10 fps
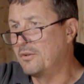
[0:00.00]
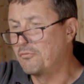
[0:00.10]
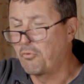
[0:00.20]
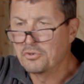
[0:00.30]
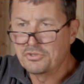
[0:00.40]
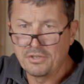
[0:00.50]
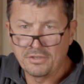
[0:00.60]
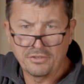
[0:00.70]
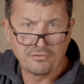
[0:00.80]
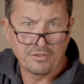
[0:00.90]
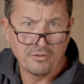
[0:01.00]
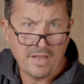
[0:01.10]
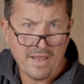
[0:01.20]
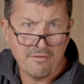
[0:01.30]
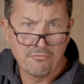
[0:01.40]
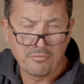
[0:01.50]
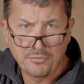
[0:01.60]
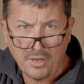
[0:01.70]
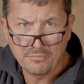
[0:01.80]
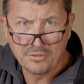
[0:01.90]
unfortunately still have from
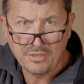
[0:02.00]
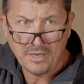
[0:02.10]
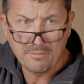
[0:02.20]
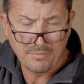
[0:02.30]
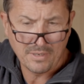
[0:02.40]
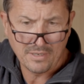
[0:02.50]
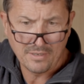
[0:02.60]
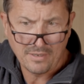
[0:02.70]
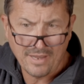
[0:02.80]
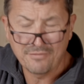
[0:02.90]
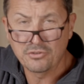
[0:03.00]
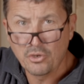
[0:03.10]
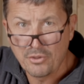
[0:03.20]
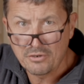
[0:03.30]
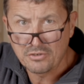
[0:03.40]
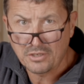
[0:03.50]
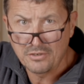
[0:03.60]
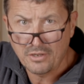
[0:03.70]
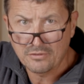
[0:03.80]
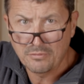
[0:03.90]
time to time, uh, I have to go there to
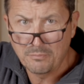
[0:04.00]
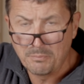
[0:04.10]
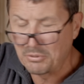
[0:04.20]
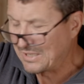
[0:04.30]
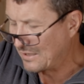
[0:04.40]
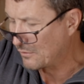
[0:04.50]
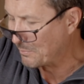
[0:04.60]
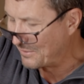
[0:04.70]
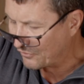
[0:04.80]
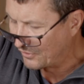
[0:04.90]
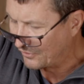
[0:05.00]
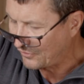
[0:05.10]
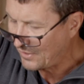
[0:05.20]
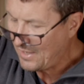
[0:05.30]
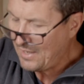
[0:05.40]
conduct particular business.